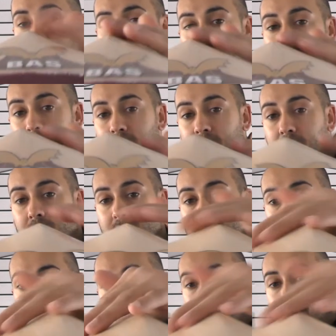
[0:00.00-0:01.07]
It's very close
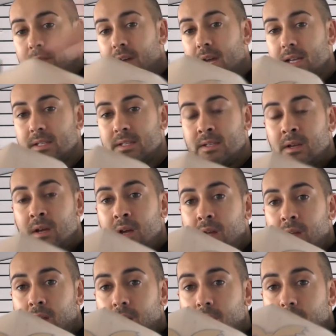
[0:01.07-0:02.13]
to convex,
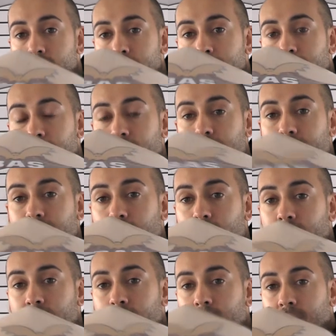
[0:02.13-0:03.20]
um, very
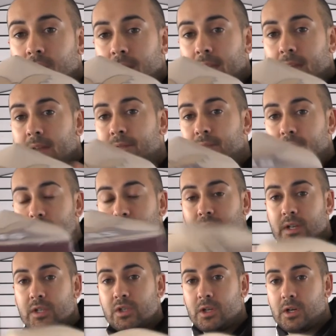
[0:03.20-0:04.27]
full. Again, factory
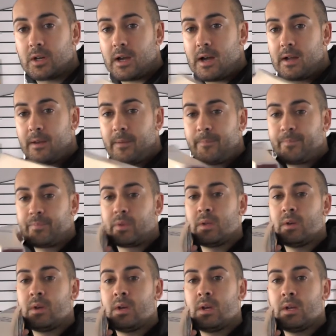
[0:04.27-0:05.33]
fit toe guard.
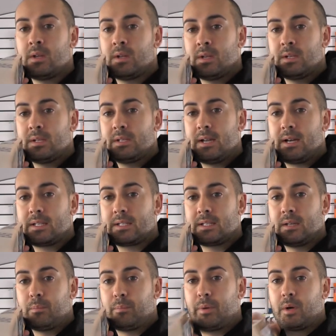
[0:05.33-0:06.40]
Nice
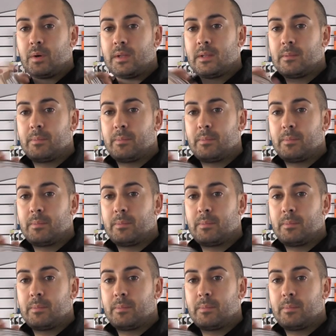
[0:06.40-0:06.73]
little bow in the